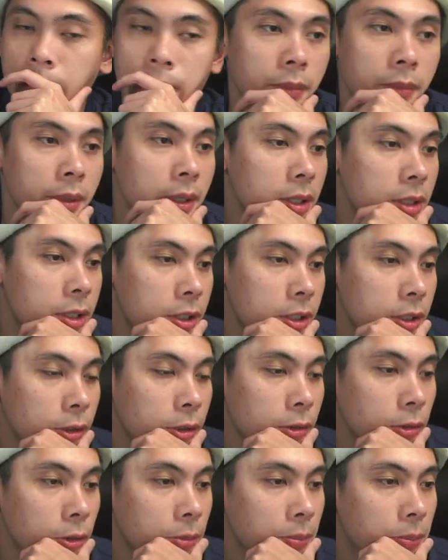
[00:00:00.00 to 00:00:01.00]

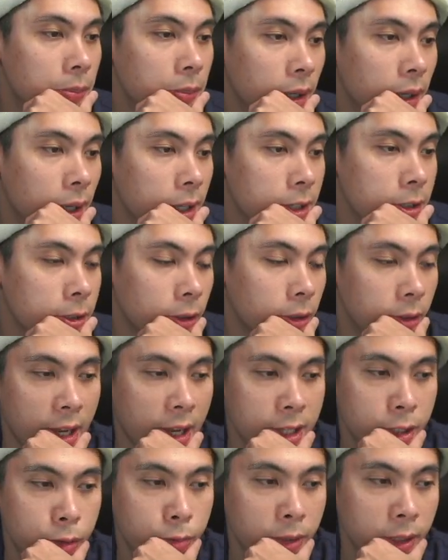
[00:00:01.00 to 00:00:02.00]
missed group buy. So
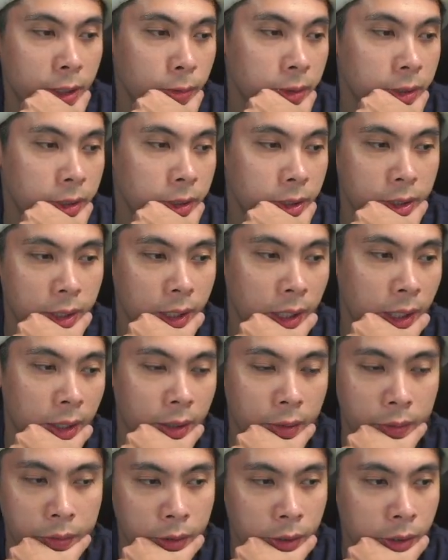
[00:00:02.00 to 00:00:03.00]
last week we did
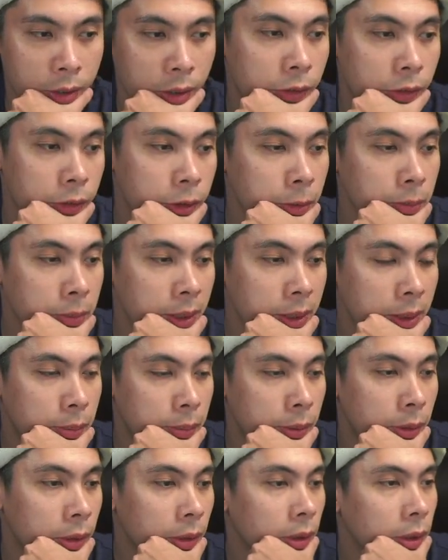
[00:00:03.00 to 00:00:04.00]
have a few
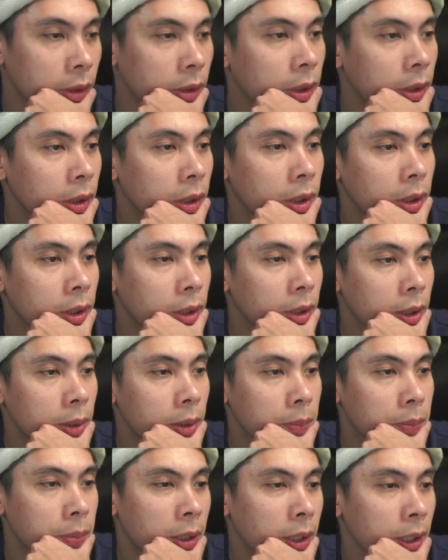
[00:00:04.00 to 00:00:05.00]
people
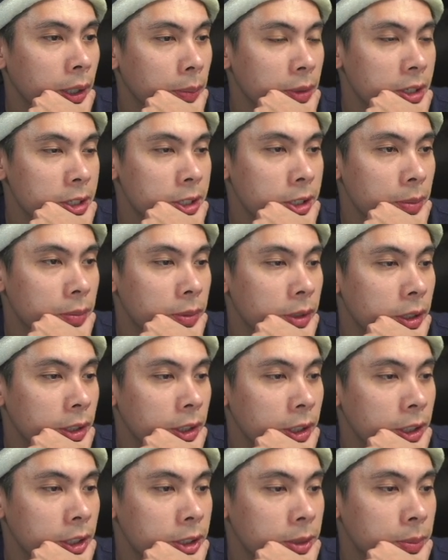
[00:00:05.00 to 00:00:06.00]
ping me some
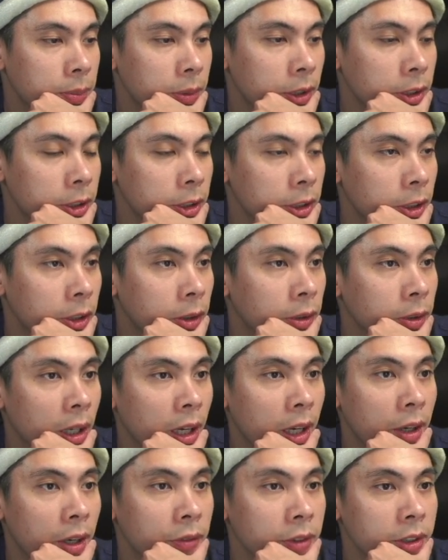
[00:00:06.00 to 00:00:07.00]
things, but you know,
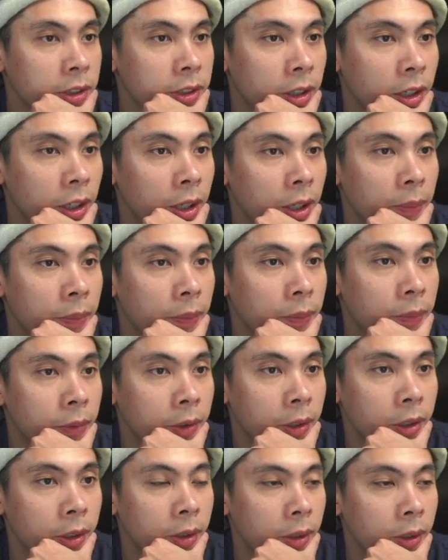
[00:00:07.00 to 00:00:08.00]
every time
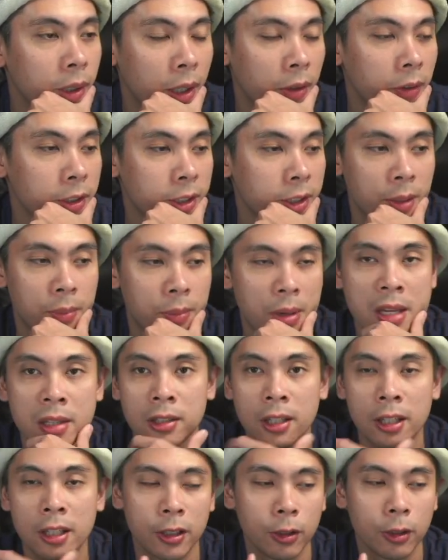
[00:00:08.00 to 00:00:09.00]

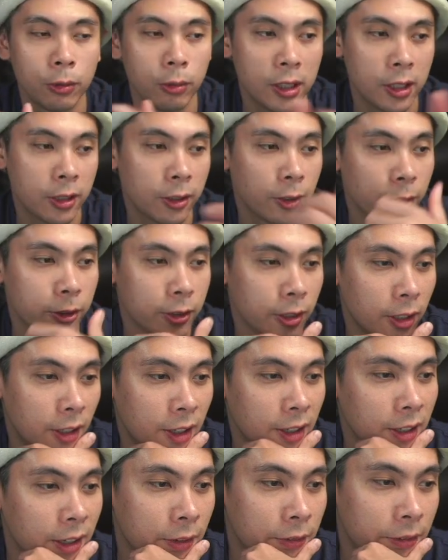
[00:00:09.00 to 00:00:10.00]
as like the week goes
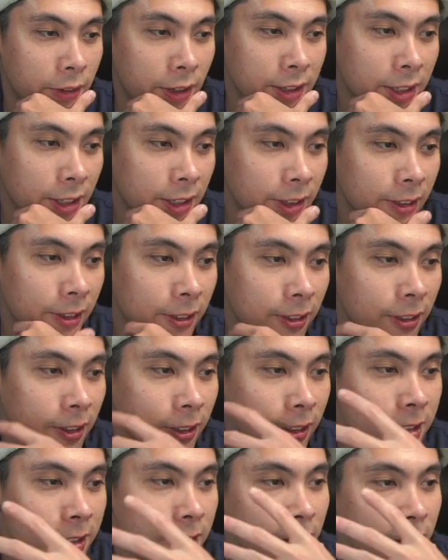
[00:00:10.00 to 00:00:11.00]
on, I find that
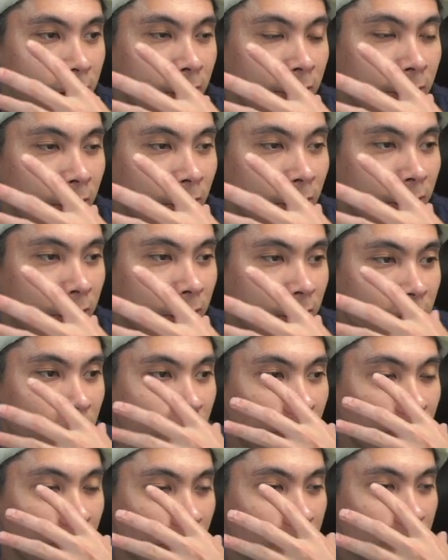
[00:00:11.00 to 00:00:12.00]

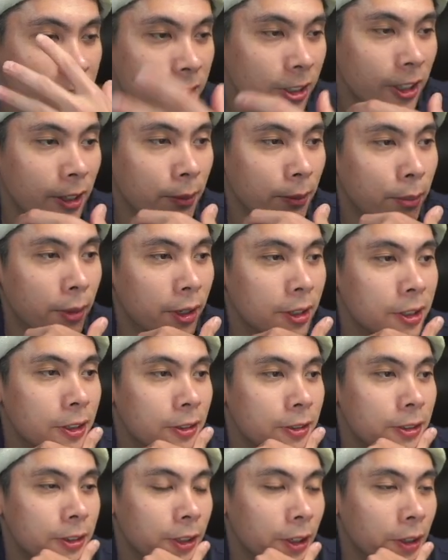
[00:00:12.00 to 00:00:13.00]
there's still a bunch
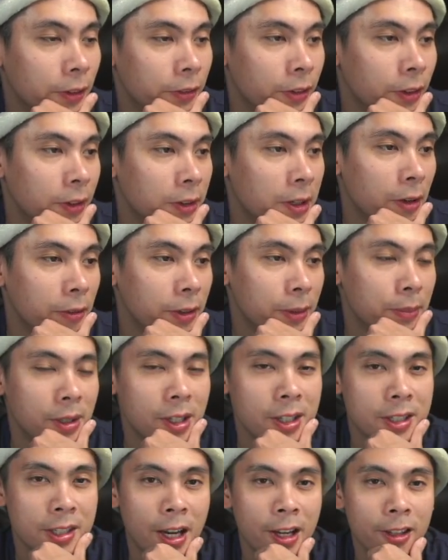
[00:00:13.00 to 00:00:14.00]
of stuff that we
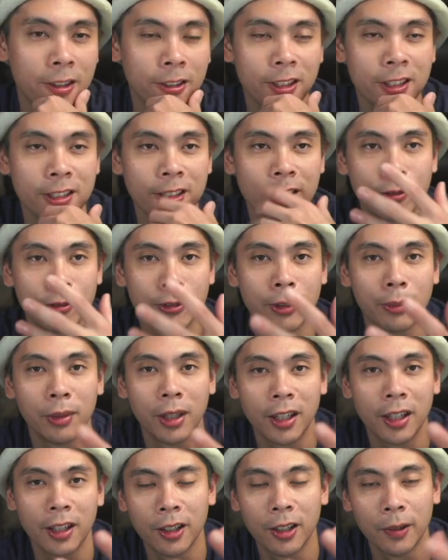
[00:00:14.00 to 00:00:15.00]
miss, either because it's from
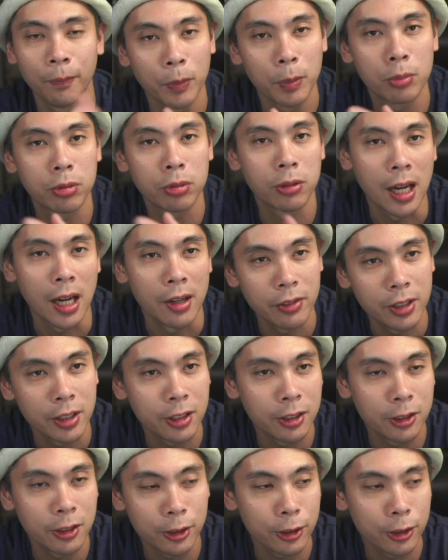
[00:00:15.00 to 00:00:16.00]
like a
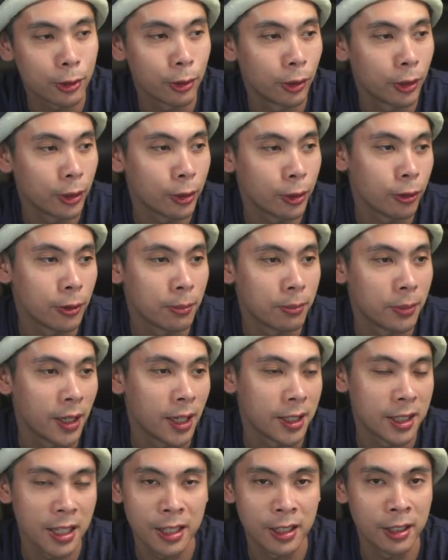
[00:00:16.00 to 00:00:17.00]
private Discord group
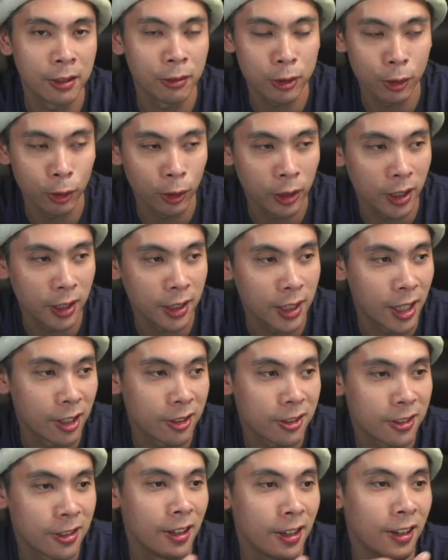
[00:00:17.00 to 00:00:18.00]
buy that it was only
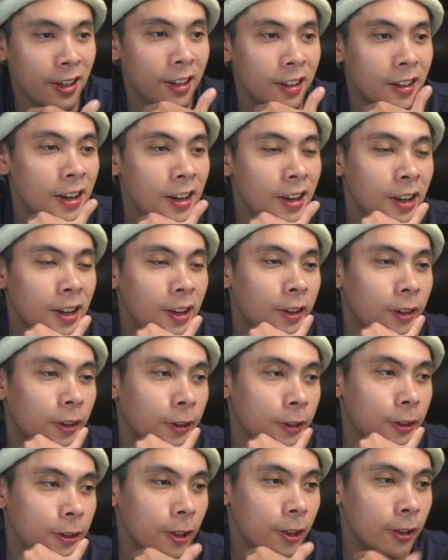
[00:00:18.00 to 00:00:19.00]
announced there,
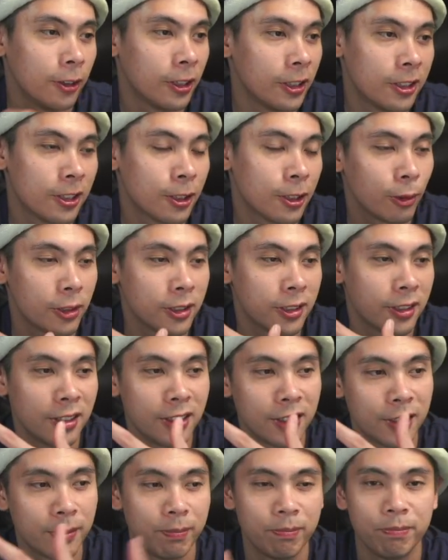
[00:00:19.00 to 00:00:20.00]
or you know, it just
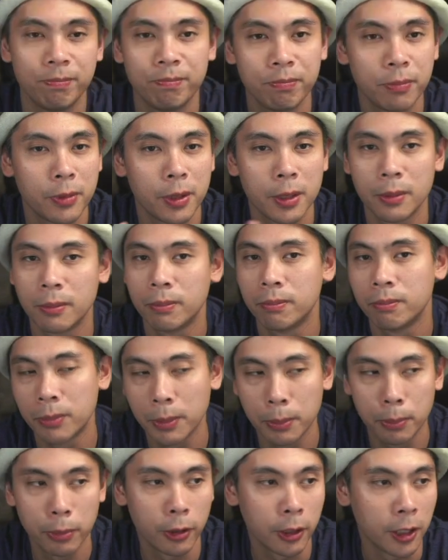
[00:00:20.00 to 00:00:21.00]
wasn't
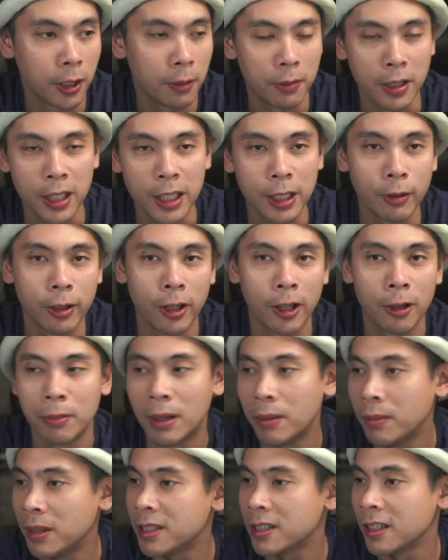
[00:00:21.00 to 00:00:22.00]
put up anywhere.
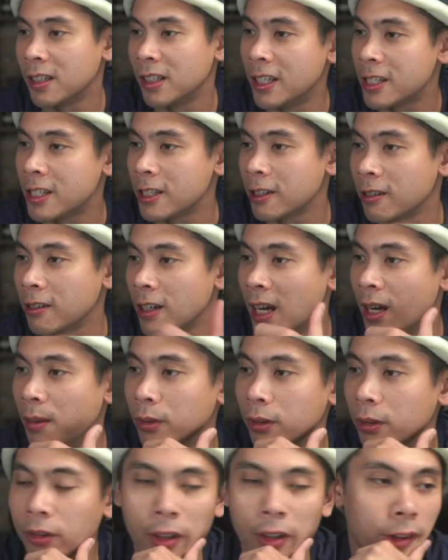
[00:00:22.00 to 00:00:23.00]
Maybe it's on
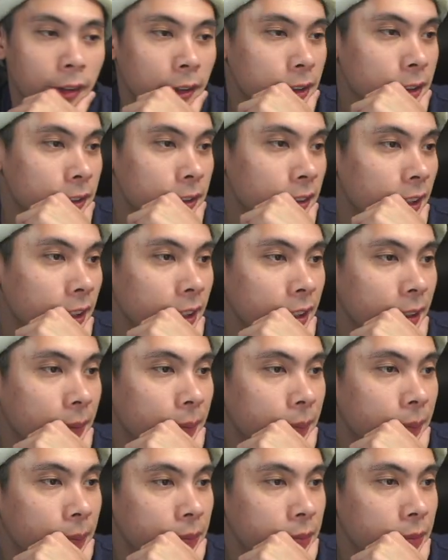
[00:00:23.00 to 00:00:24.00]
Instagram, who knows, right?
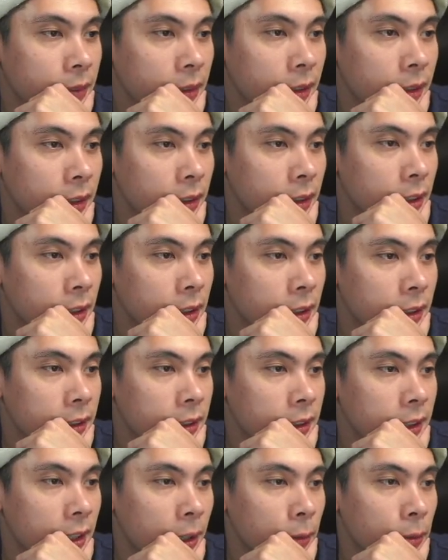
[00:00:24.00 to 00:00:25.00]

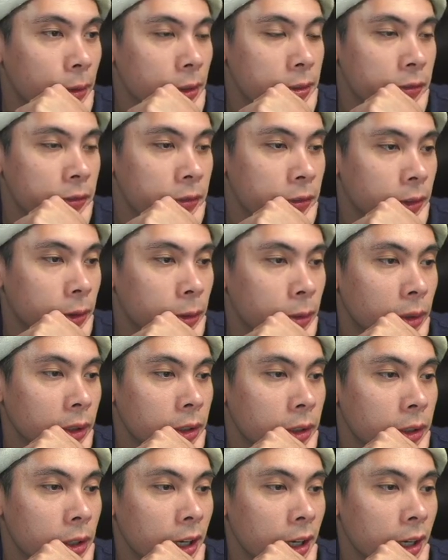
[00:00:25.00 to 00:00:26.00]
So yeah,
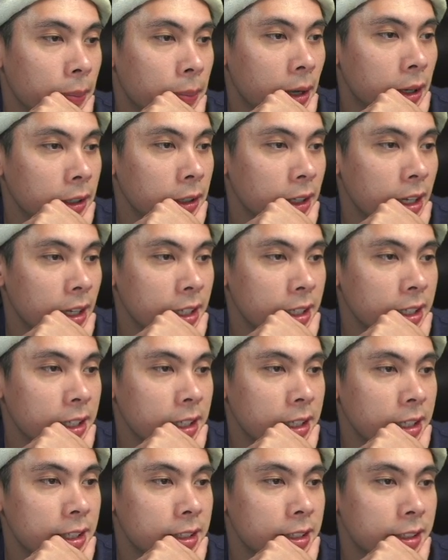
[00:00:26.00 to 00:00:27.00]
we'll talk about a
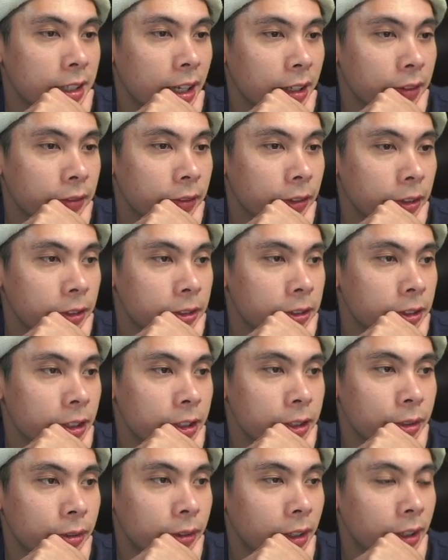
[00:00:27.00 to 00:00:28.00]
key set first.
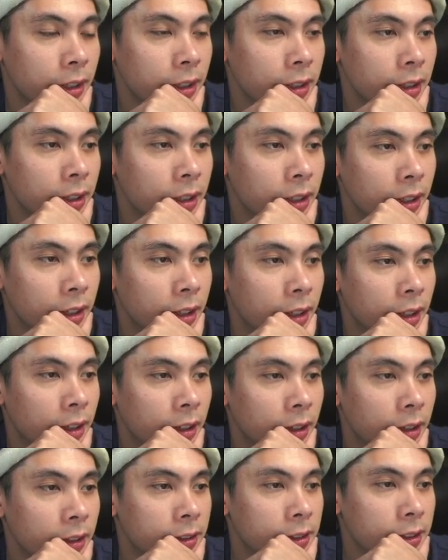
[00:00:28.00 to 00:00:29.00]
This one
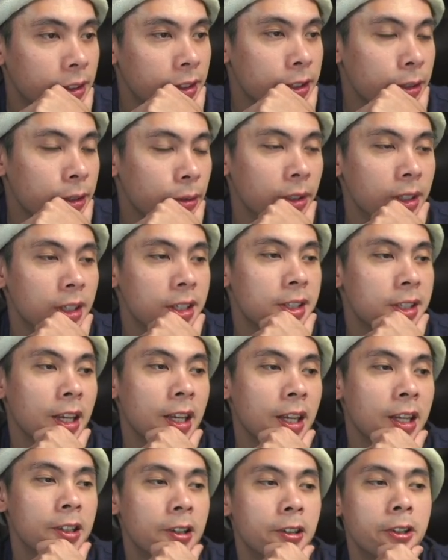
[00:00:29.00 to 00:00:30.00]
is
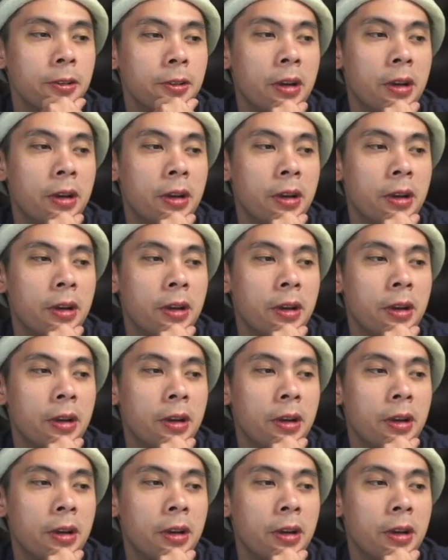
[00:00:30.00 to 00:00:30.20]
another